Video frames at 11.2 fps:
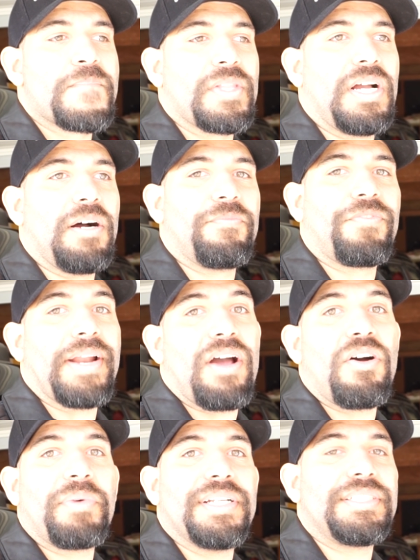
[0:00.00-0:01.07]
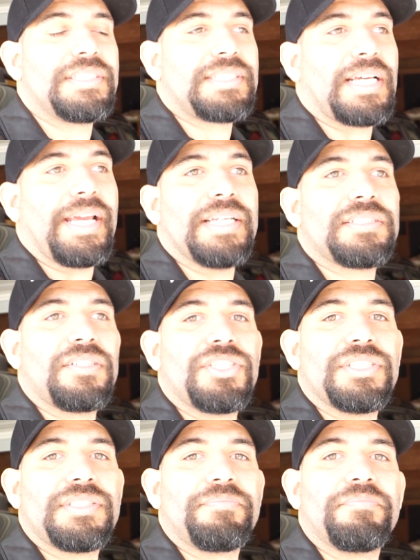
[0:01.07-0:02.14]
for now, I'm going to I guess I'll
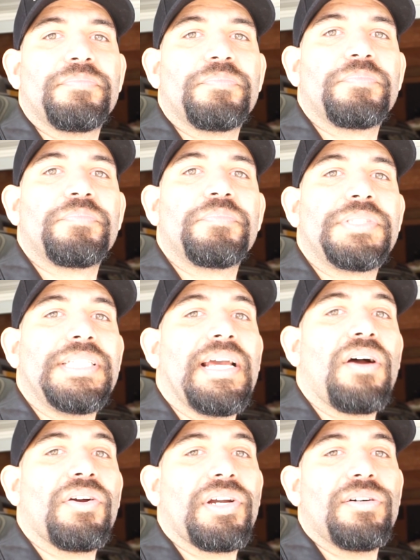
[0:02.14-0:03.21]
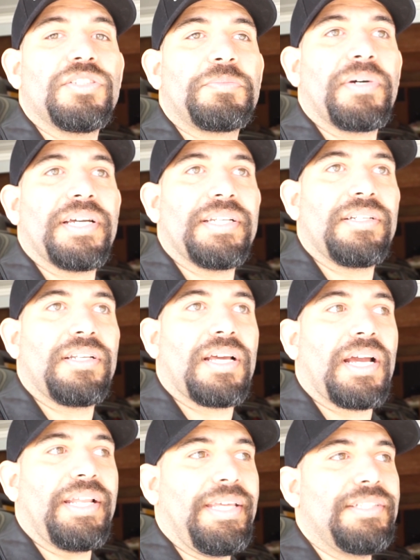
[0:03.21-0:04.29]
just see how it goes, but
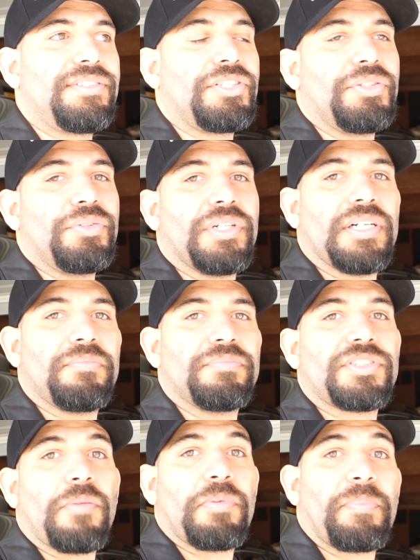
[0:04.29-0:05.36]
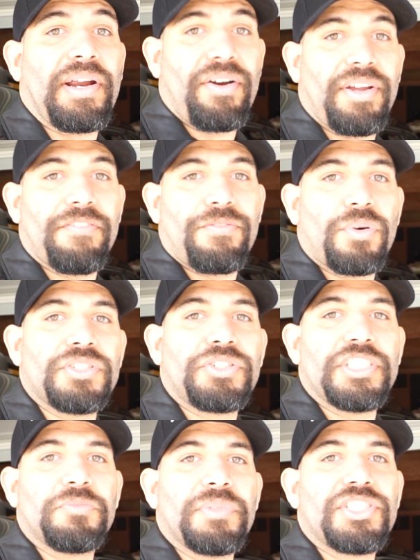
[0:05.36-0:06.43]
I need to start preparing for a
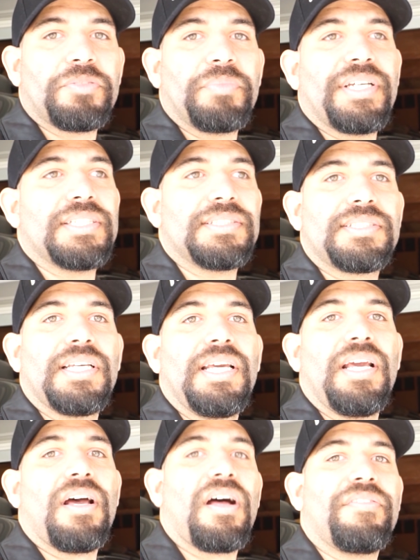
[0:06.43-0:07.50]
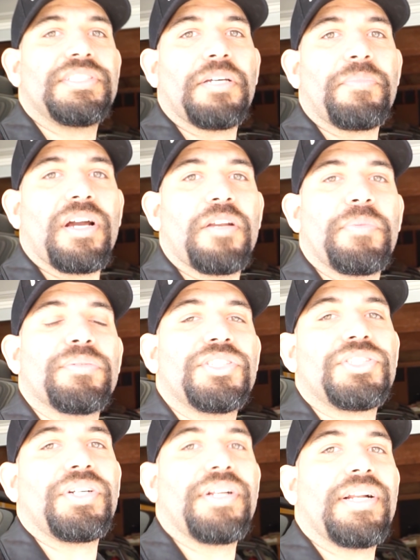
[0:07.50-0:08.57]
transmission, because obviously I'm not going to be able to
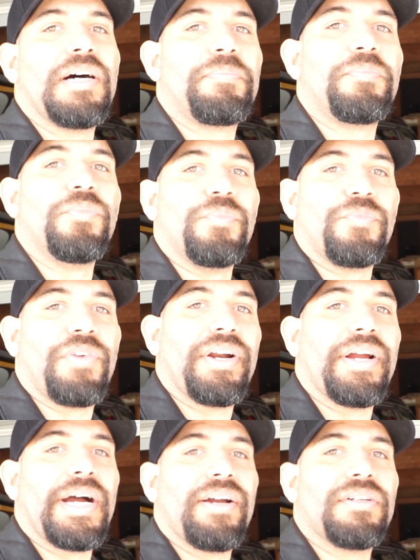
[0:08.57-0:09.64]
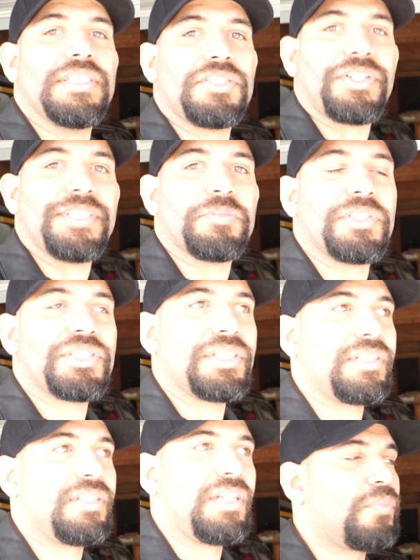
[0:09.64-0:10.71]
turn it up very high on this
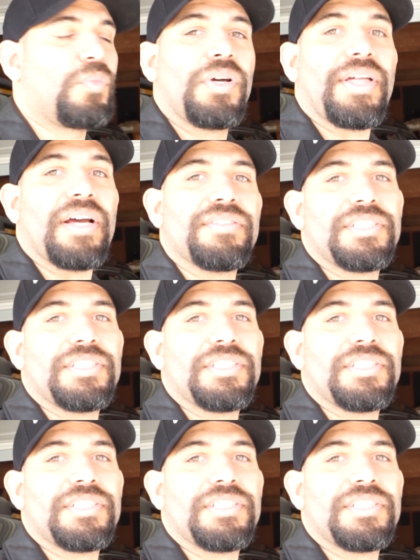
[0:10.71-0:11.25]
transmission without